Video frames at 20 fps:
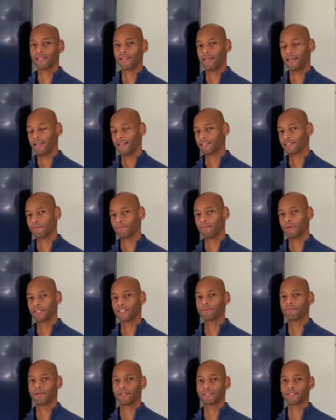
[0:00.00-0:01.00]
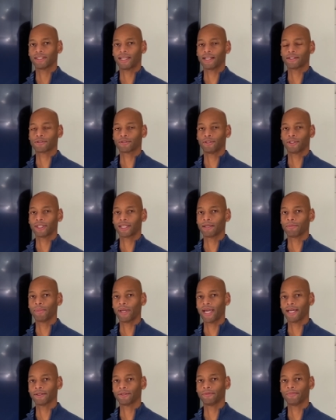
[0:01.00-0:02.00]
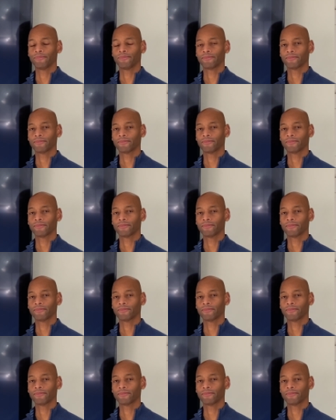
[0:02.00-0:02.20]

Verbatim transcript: and it's a much, much nicer looking panel.